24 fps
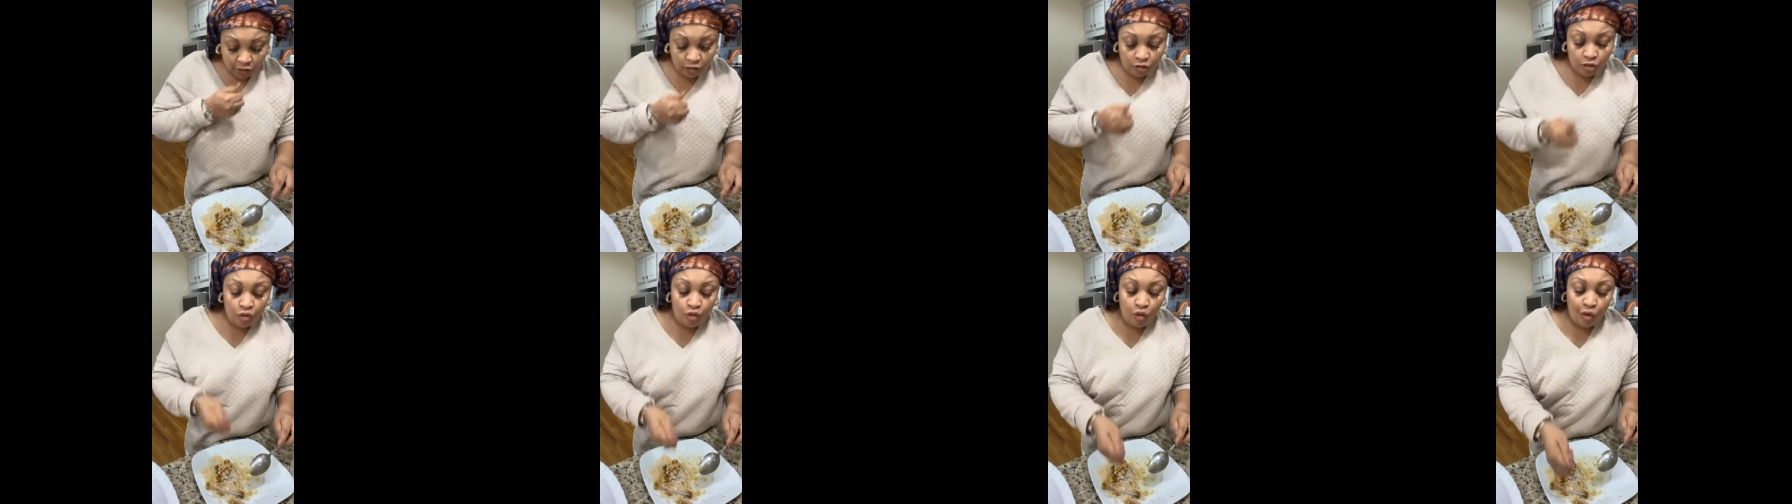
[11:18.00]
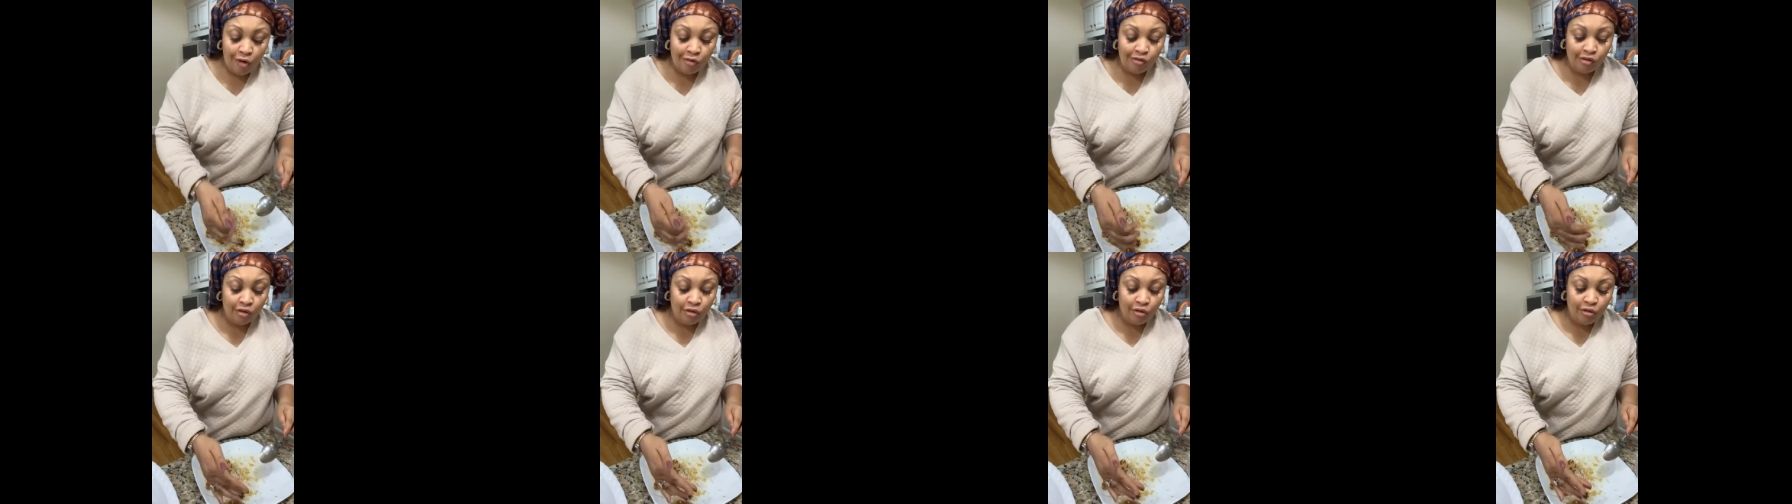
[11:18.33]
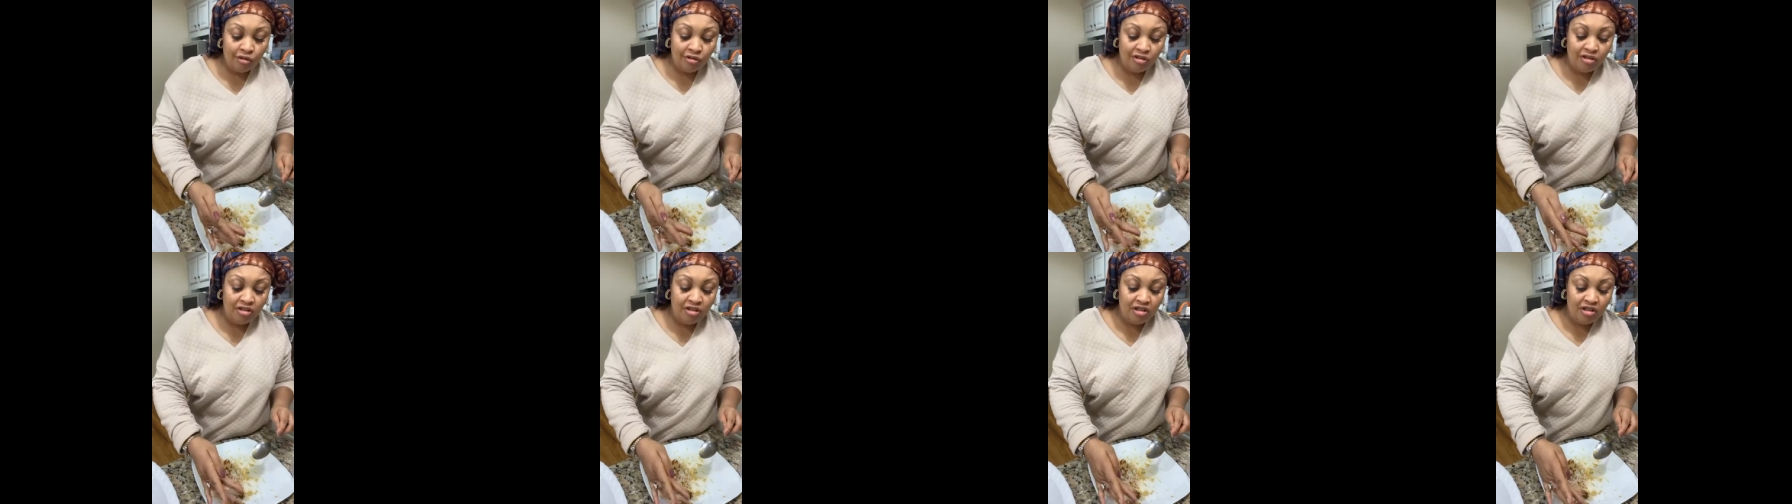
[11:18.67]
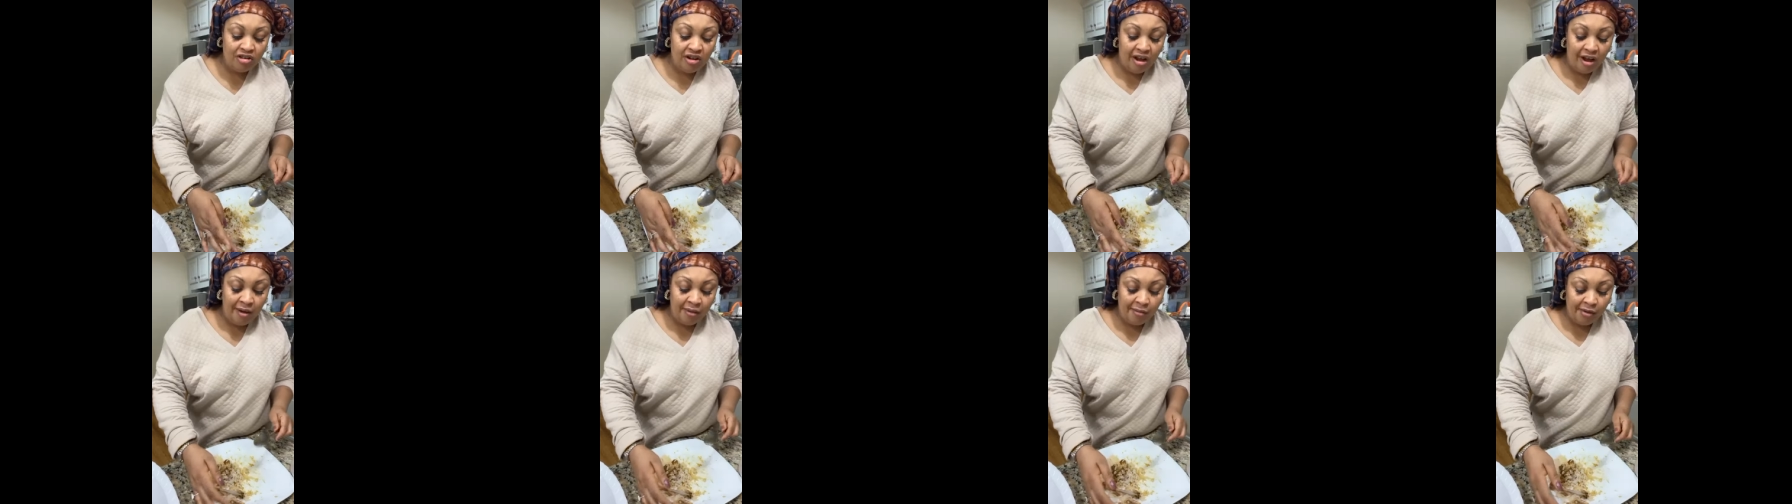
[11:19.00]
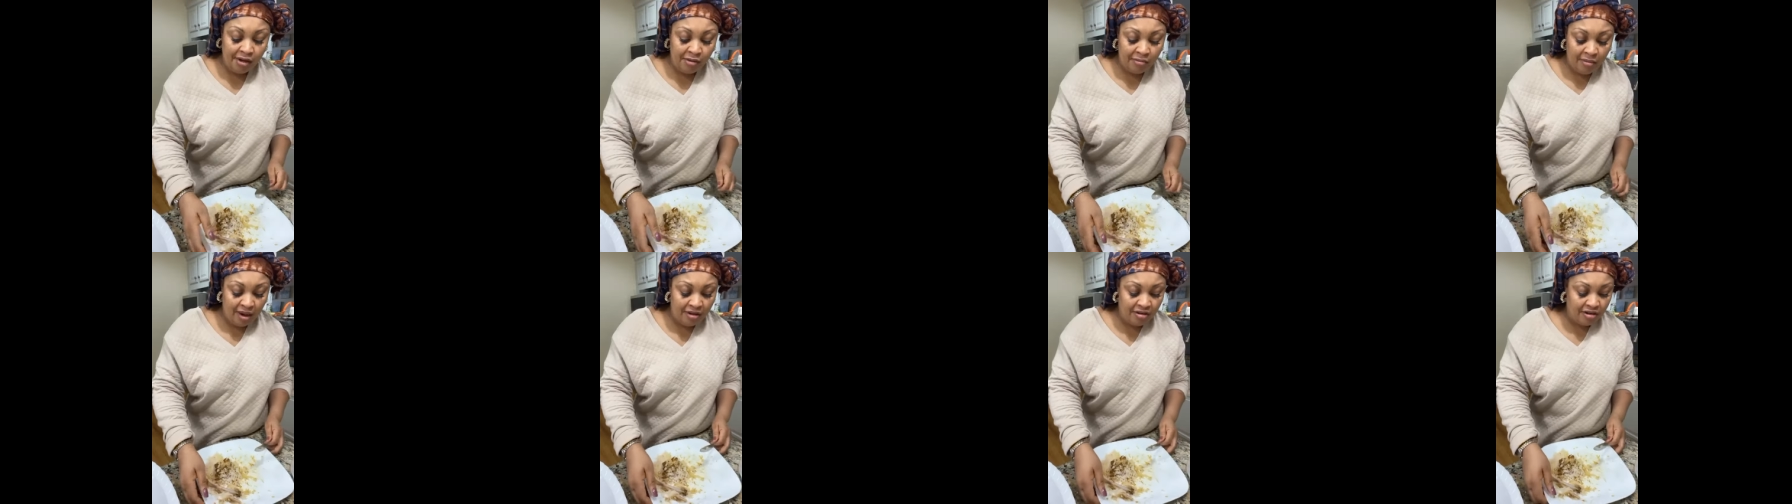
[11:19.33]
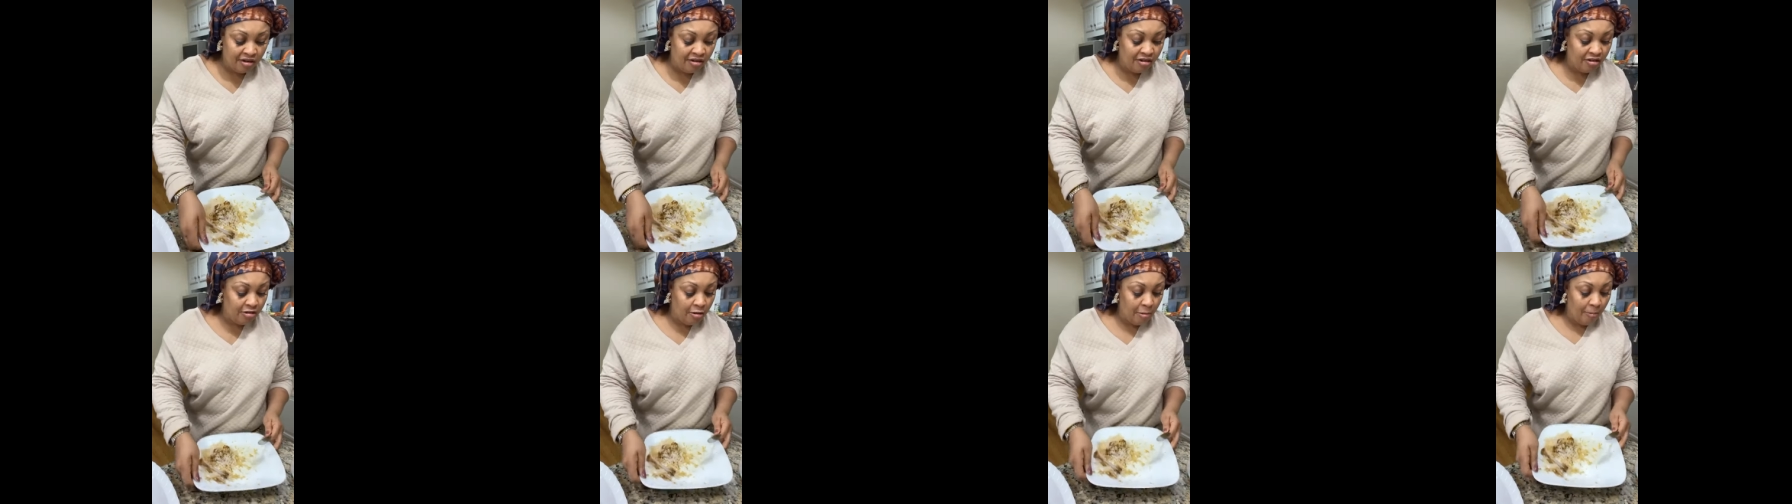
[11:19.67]
It's too cold to go sit in that
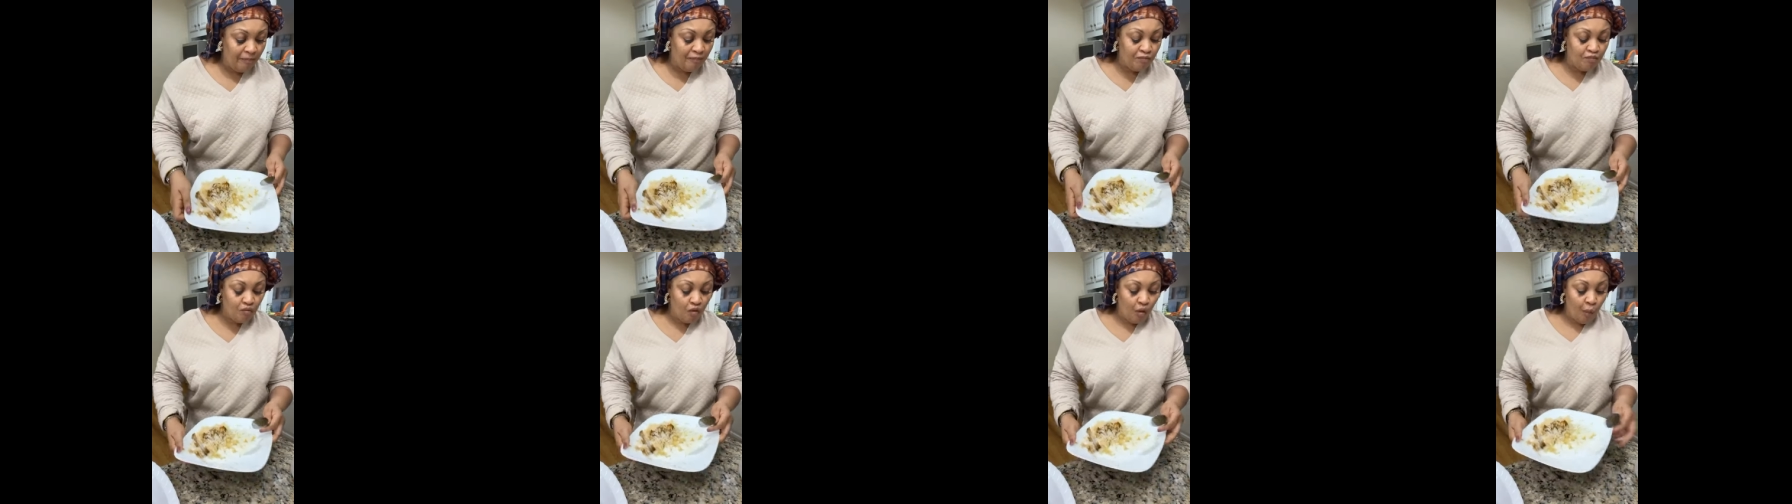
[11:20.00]
emergency.